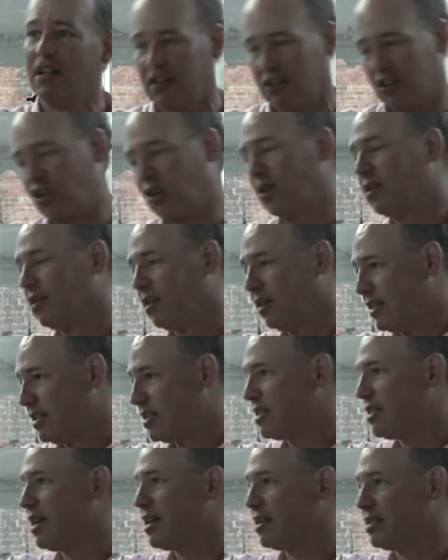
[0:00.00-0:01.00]
currently a
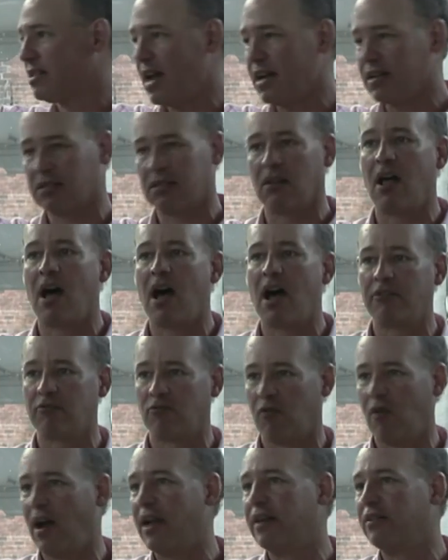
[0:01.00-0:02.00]
CSX line
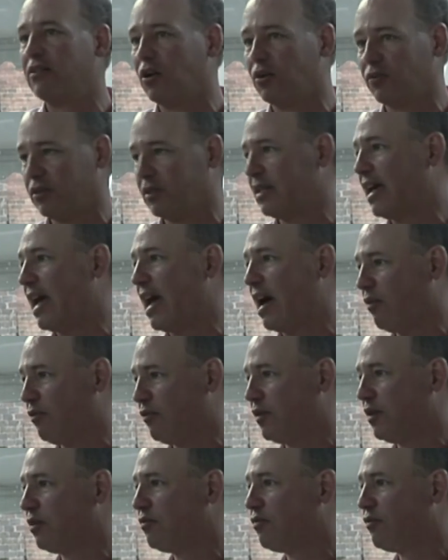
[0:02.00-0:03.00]
right over the
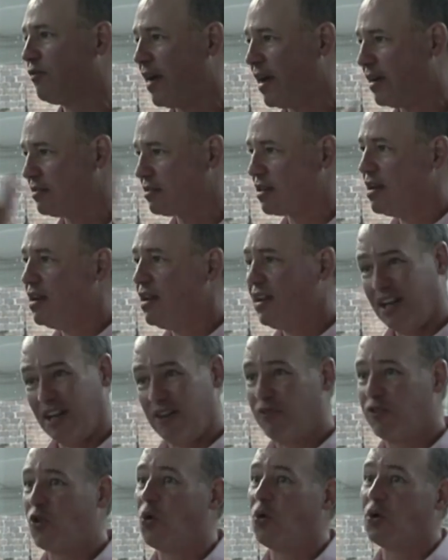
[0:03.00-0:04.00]
outfield fence. And
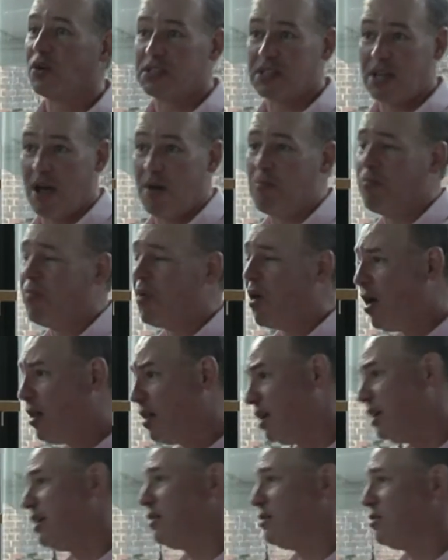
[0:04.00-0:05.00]
of course, a ball
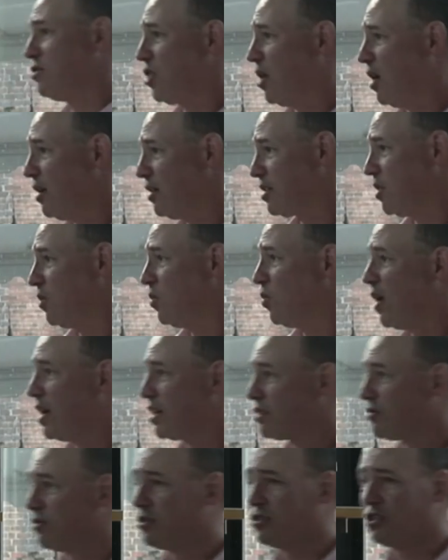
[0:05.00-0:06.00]
hit in Charleston,
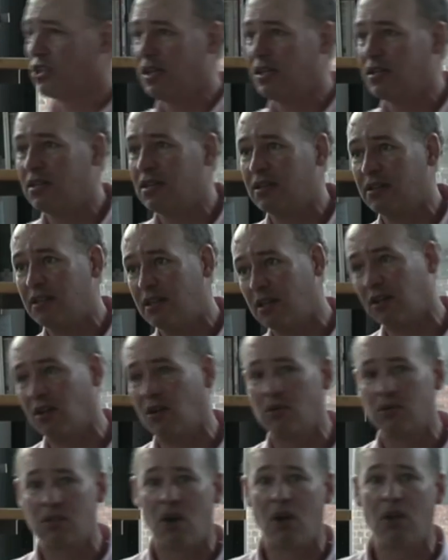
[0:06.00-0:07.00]
West Virginia that
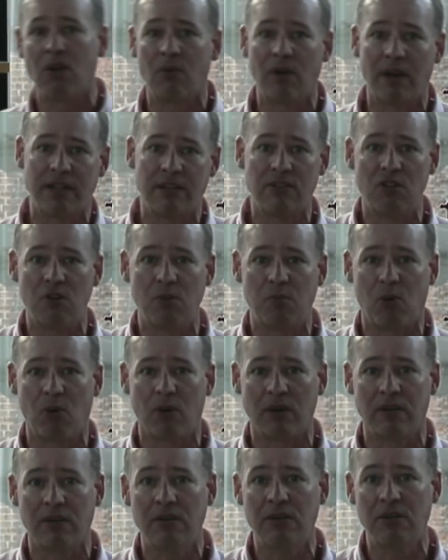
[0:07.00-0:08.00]
goes all the way to
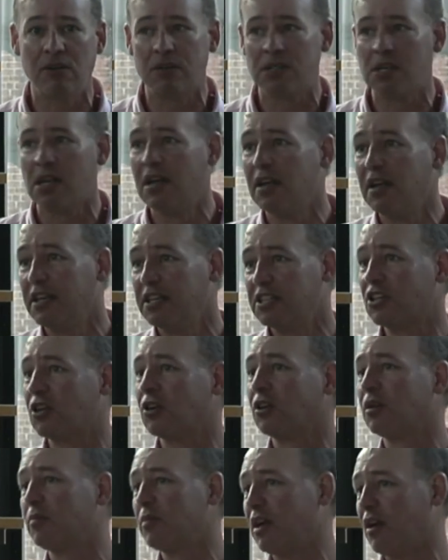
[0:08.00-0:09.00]
Newport News is
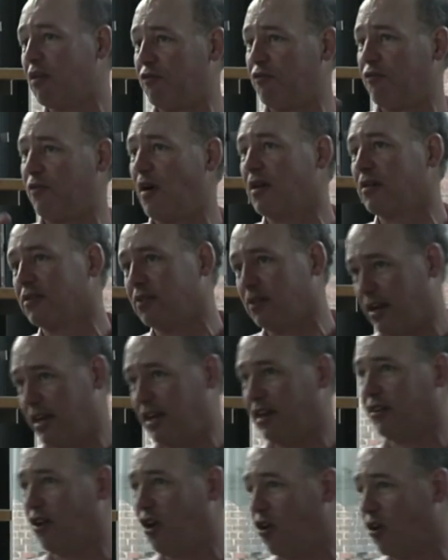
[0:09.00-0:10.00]
going to be a farther
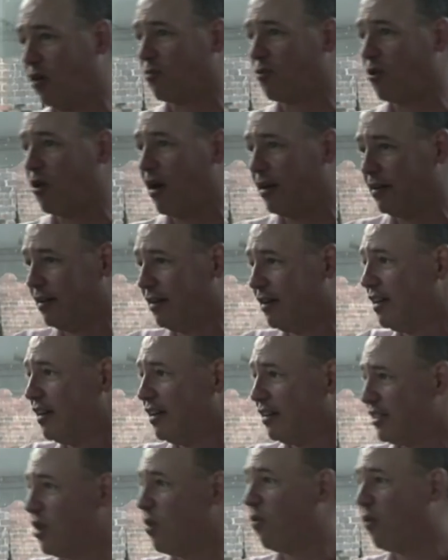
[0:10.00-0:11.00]
hit home run
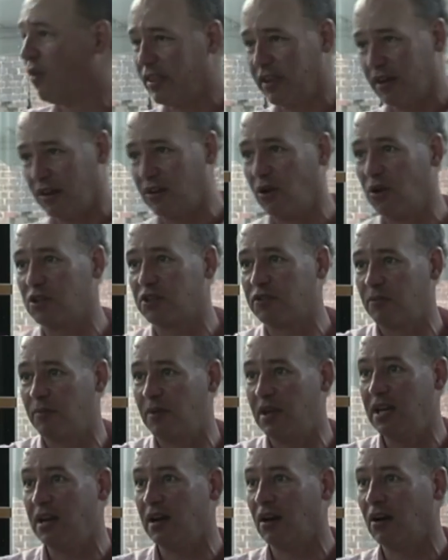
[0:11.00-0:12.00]
than one that goes from
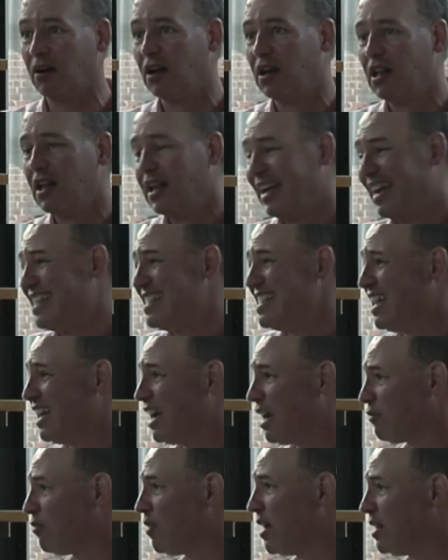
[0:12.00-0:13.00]
here. And then
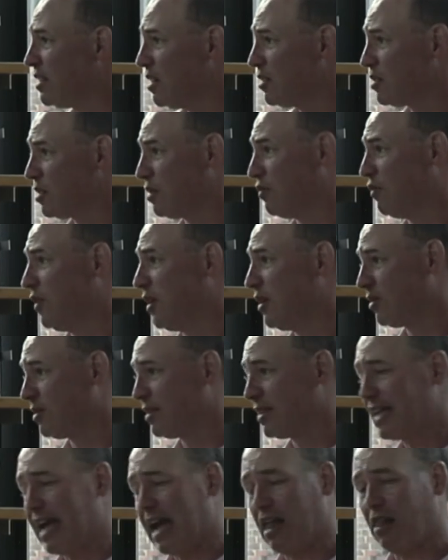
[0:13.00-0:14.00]
I've read there's a field
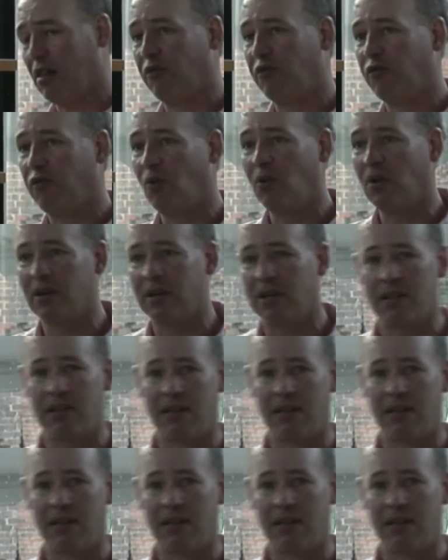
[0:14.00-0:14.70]
in California